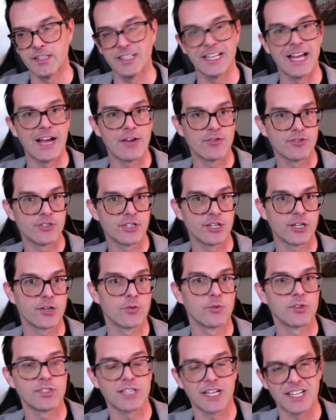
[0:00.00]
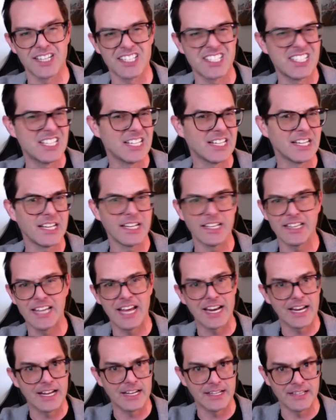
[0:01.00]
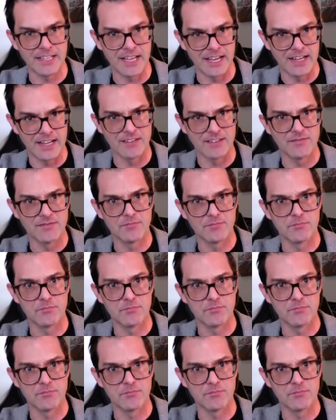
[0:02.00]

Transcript: lounge singer was kind of singing in that